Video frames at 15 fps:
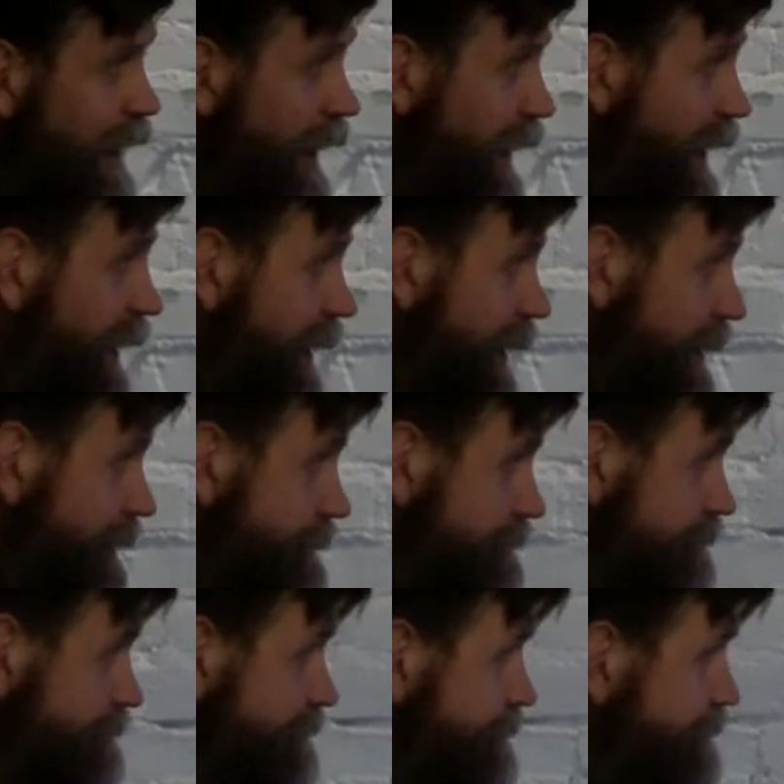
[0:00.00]

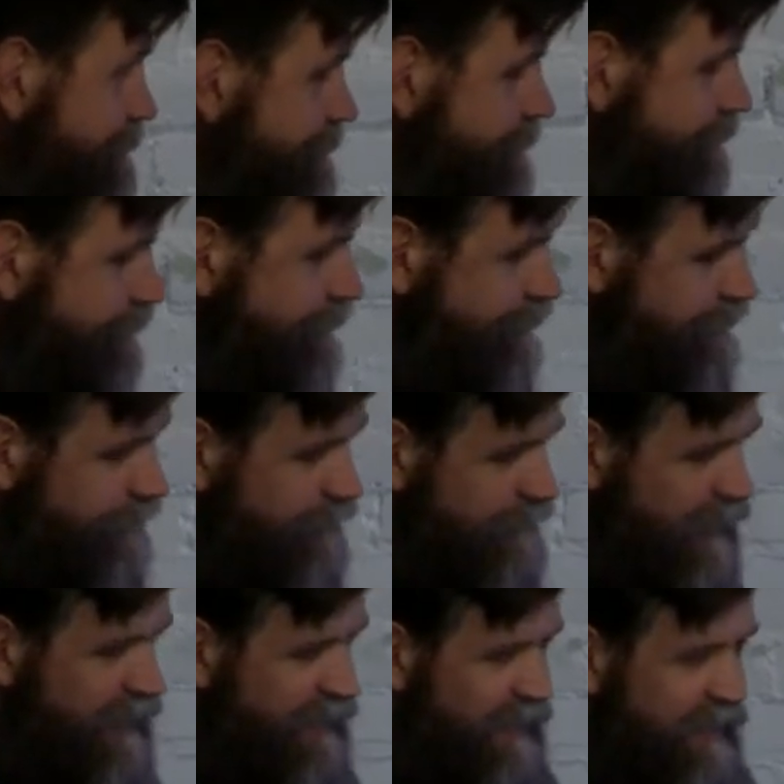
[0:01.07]

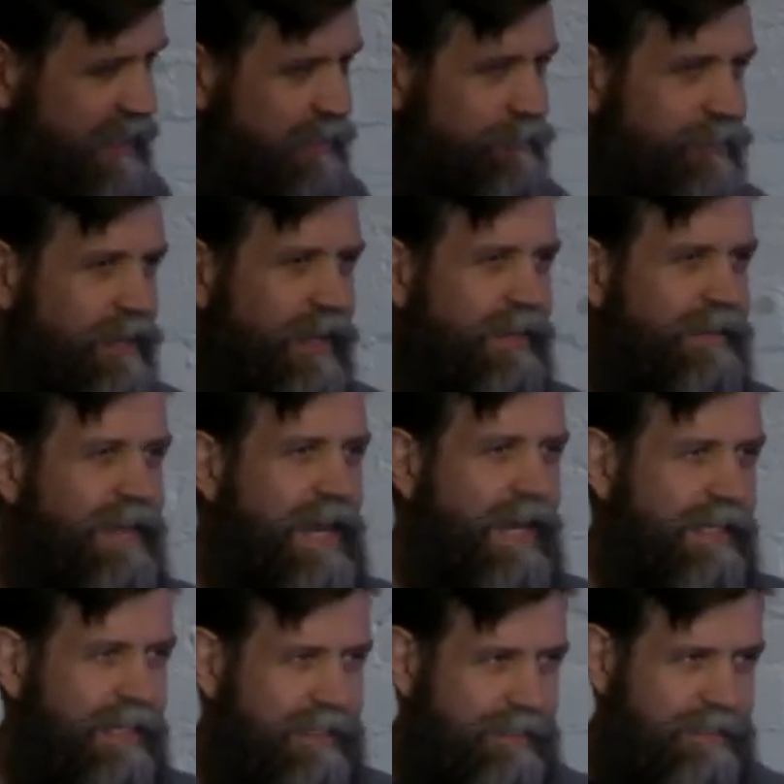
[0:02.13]
The downside of
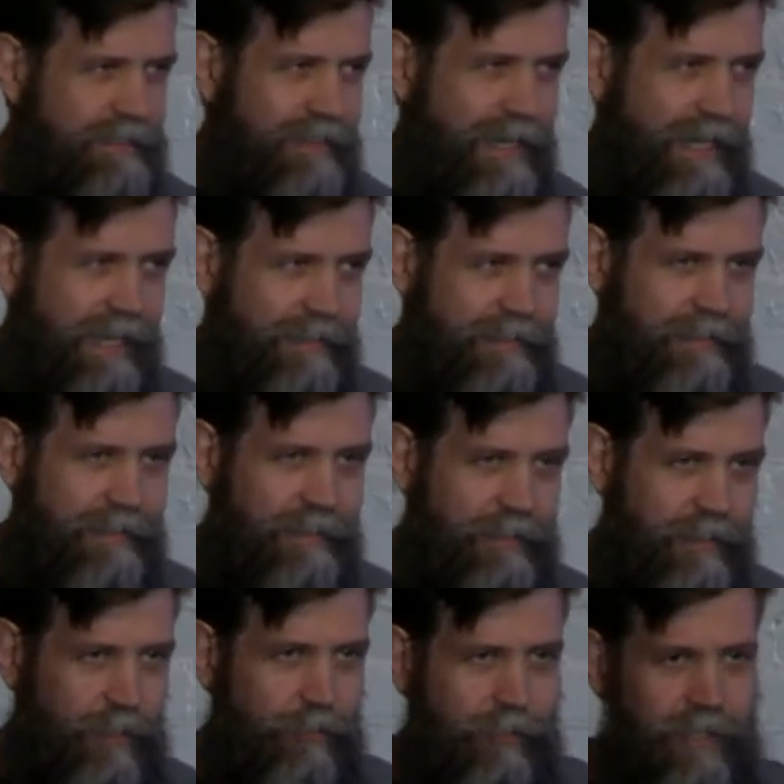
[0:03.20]
that is that
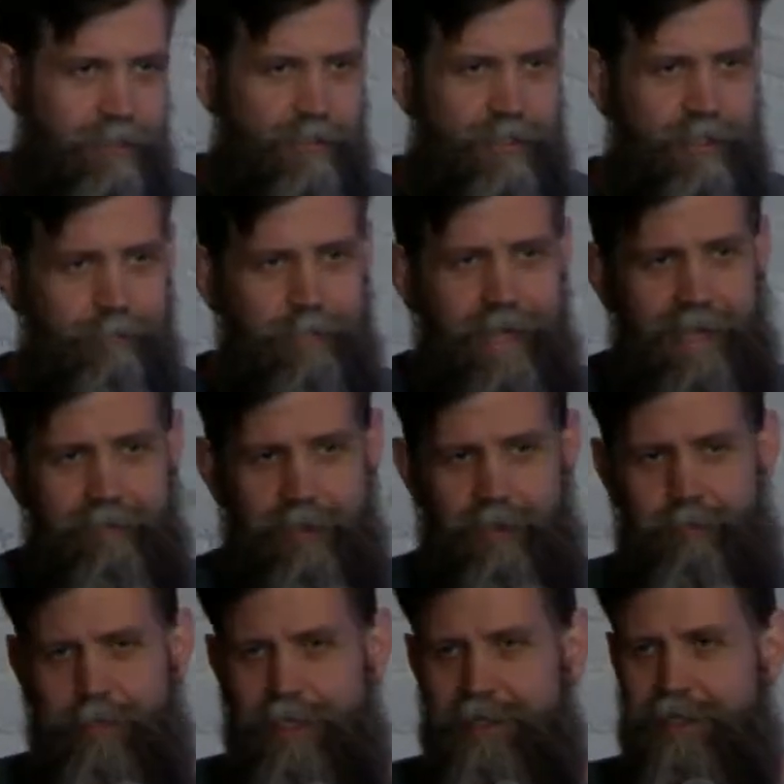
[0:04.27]
your leadership may have a
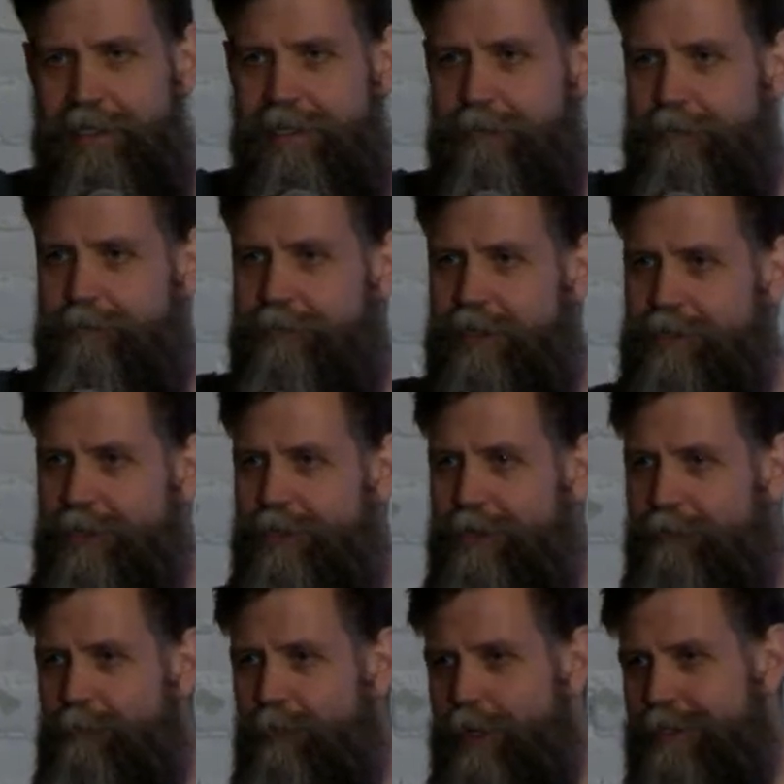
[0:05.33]
completely different vision
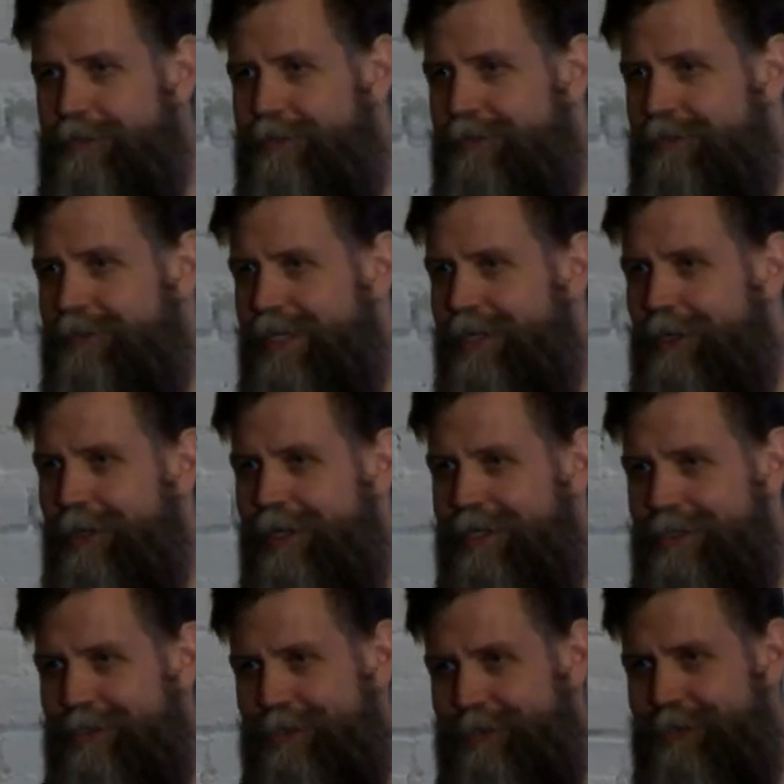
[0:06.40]
of what Stinger
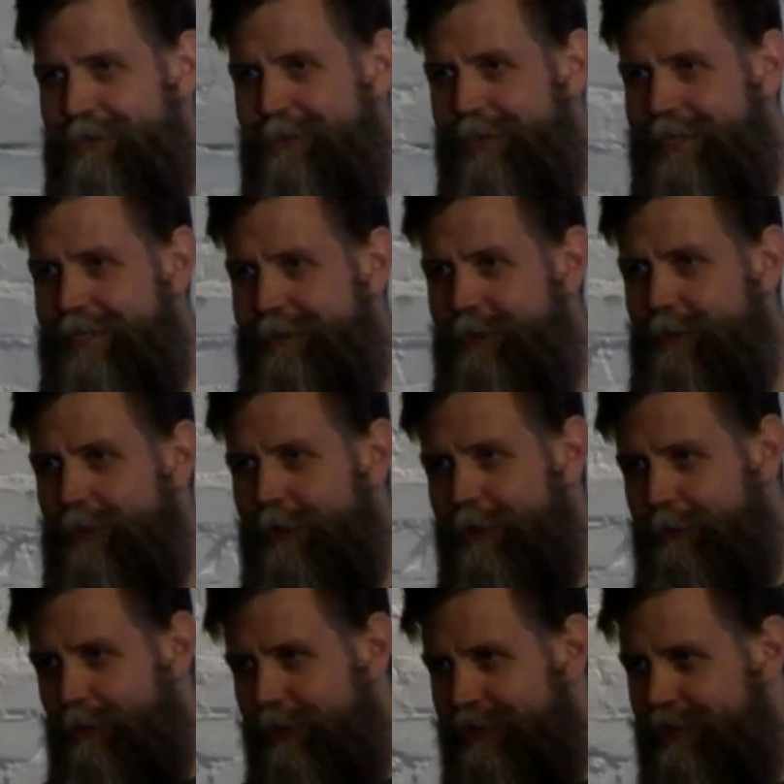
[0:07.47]
is, right,
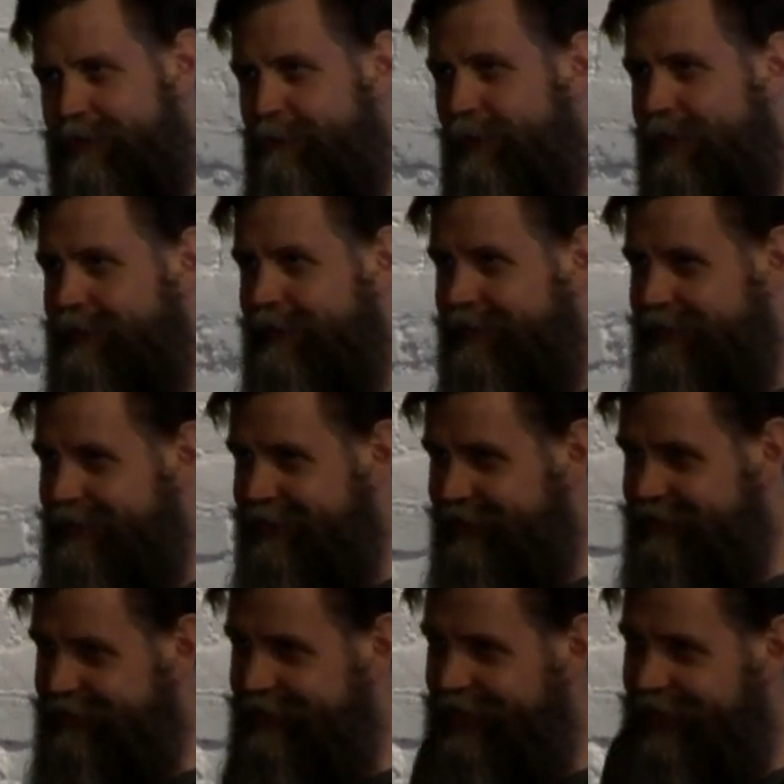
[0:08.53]
or what this project
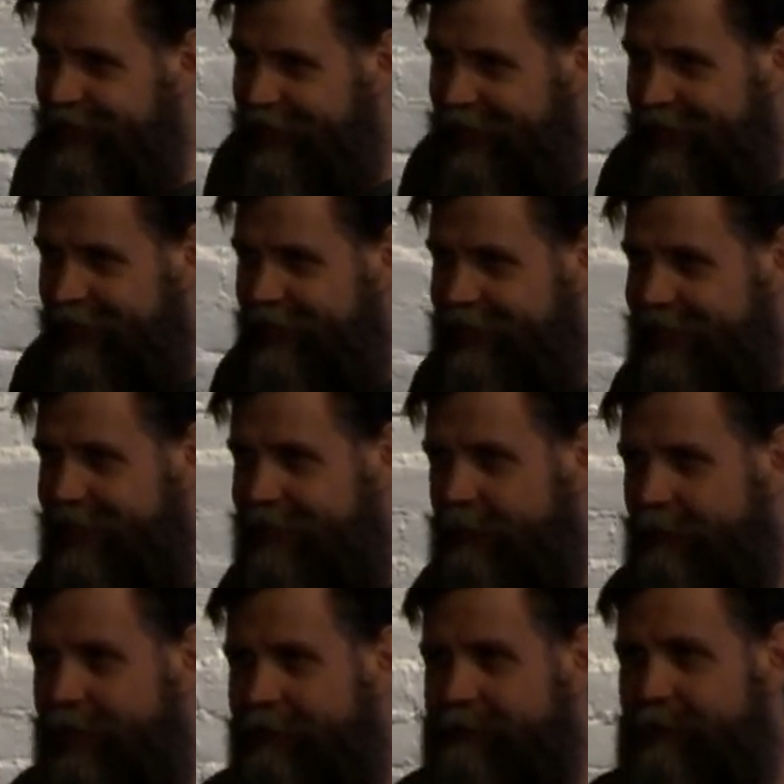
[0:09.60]
is, and now
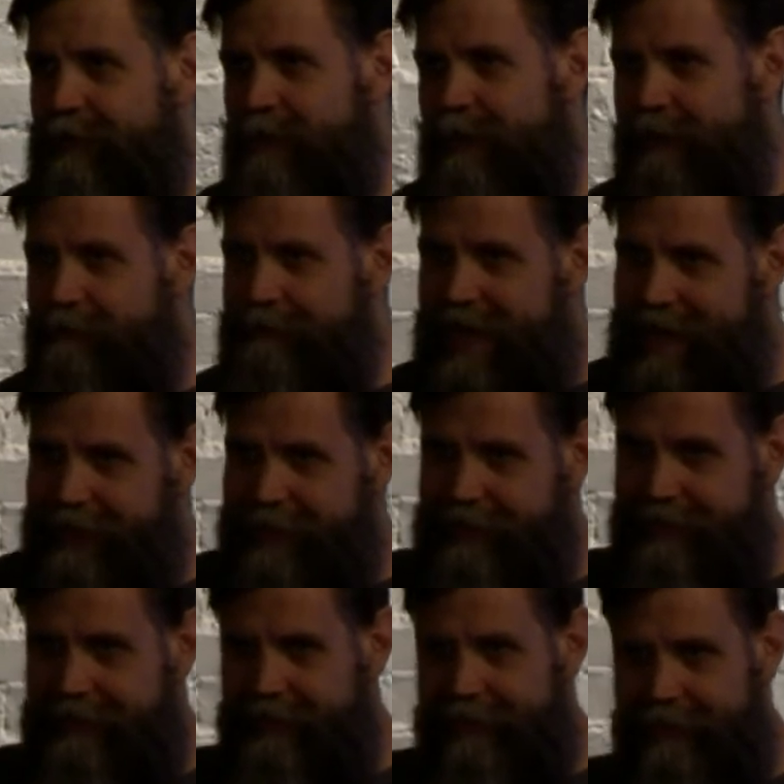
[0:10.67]
you have to sort of
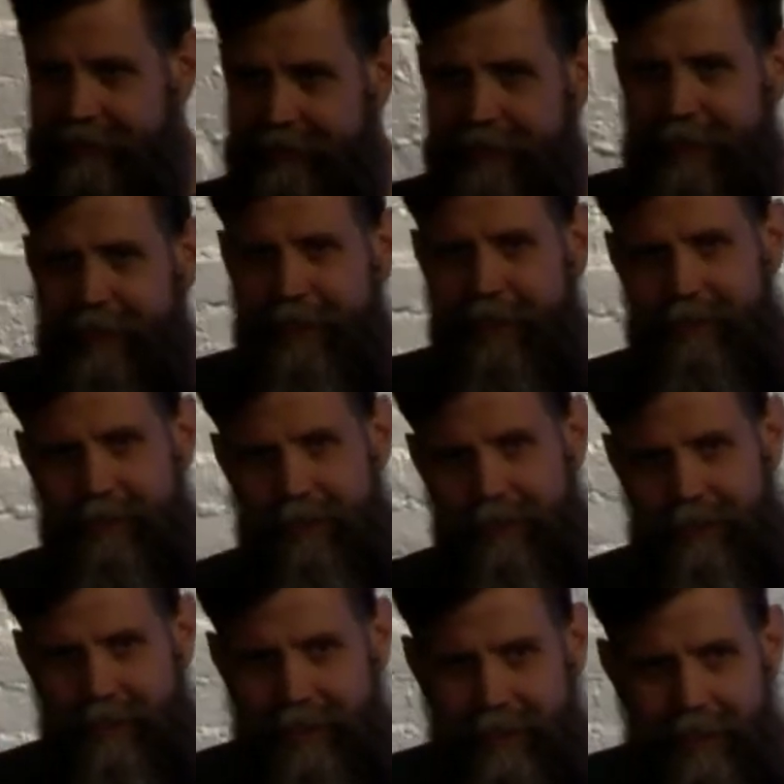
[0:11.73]
balance and
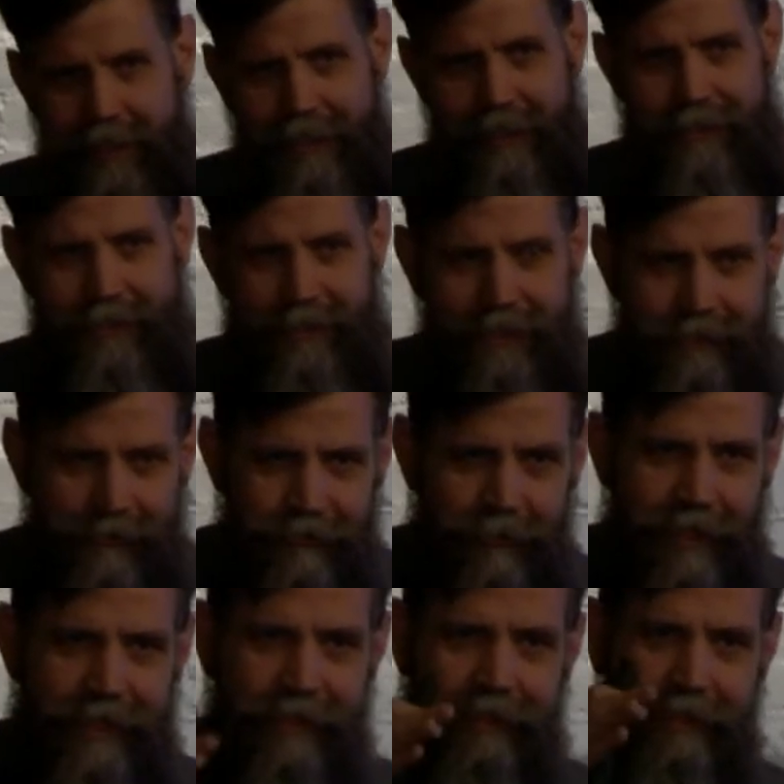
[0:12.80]
gently nudge and
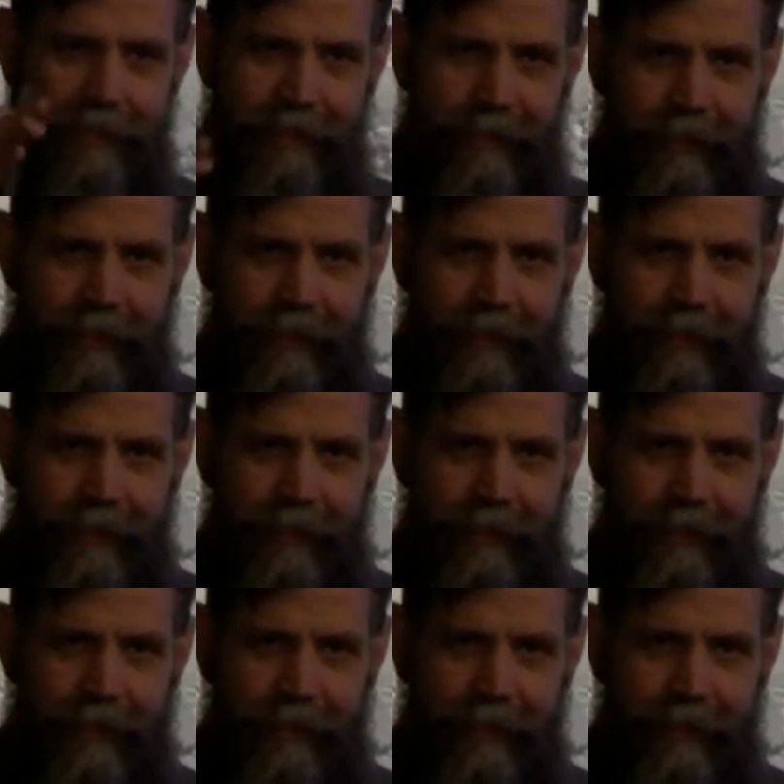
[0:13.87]
try to,